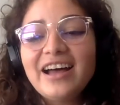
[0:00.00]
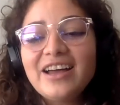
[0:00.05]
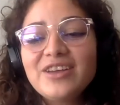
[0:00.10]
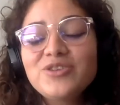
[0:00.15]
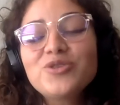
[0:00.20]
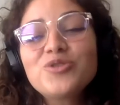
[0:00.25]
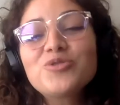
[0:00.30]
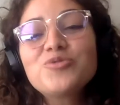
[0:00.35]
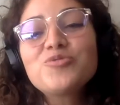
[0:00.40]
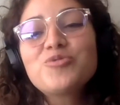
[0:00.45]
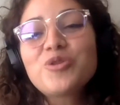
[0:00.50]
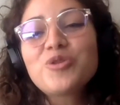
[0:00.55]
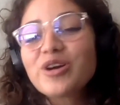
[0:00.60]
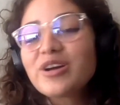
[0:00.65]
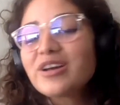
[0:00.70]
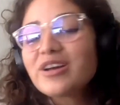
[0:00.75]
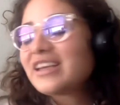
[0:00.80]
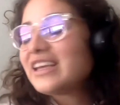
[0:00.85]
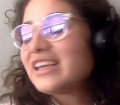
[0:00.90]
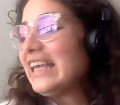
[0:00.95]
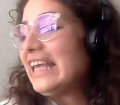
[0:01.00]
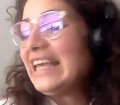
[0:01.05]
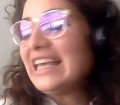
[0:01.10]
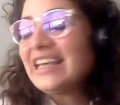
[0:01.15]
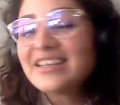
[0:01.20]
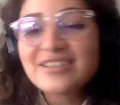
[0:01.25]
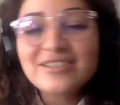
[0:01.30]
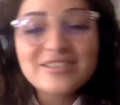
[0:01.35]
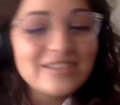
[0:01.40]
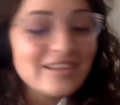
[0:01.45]
Your work
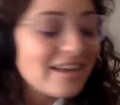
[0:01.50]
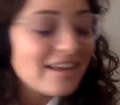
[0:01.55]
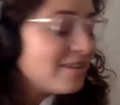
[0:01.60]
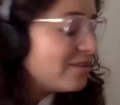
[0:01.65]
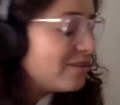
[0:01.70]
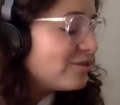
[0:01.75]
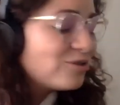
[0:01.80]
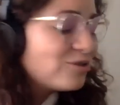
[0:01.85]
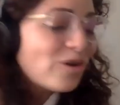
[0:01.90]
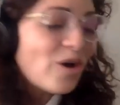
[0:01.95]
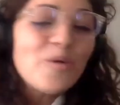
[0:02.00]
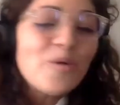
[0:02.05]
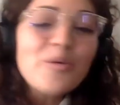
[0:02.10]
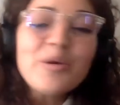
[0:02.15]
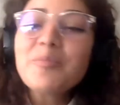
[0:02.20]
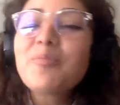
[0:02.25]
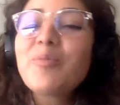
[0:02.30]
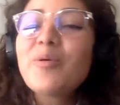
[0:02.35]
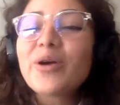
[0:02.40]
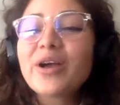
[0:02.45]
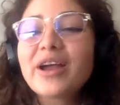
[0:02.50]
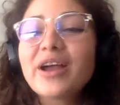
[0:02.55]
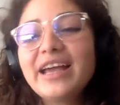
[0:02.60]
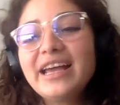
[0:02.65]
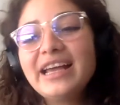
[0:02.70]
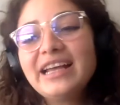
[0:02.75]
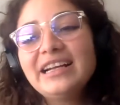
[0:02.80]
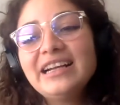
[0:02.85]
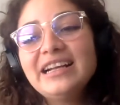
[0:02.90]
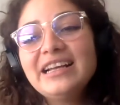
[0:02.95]
is so
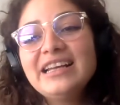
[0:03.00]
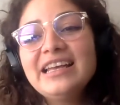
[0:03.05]
important.